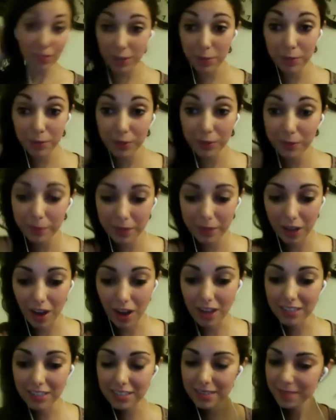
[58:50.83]
Rookie Blue would be
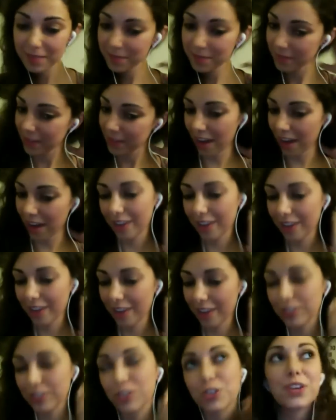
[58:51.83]
awesome. It's
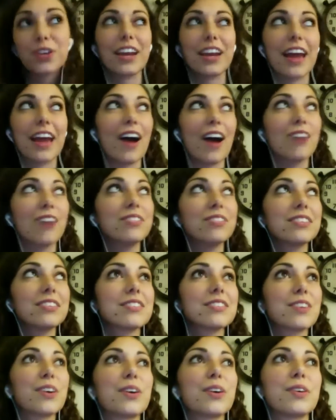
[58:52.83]
shooting right now,
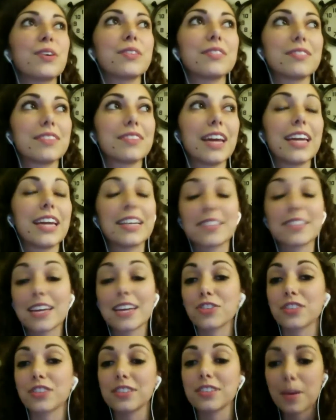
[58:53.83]
and it's
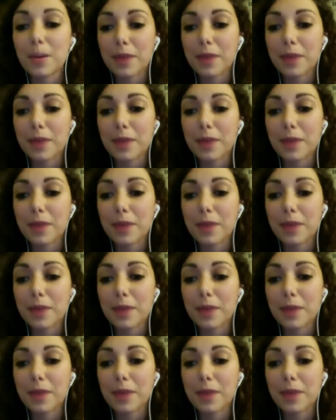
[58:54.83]
actually the same